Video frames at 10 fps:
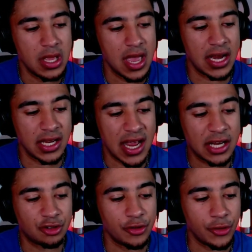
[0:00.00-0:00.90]
and an
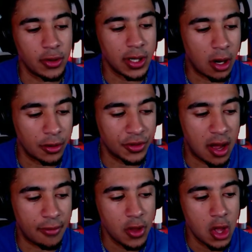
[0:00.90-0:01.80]
extra $30
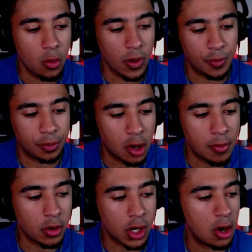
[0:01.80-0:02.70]
off with promo
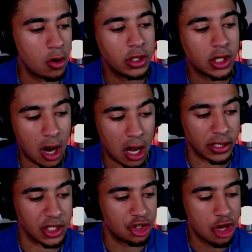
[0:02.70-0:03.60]
code
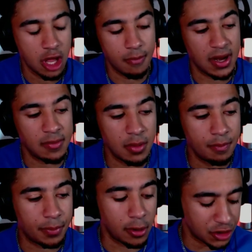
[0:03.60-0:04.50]
COLLEGE. Minimum
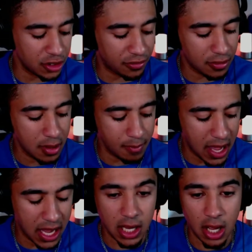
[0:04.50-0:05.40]
purchase
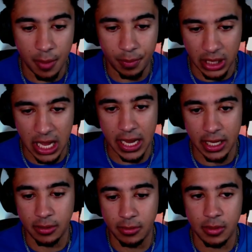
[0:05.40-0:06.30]
may apply.
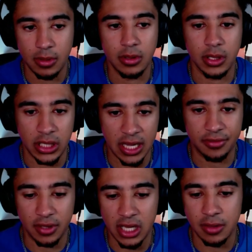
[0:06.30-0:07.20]
Yes,
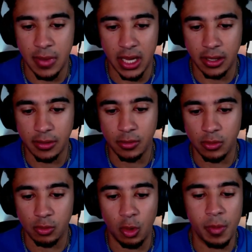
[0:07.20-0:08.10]
it may.
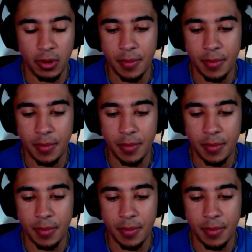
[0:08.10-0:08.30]
We'll be right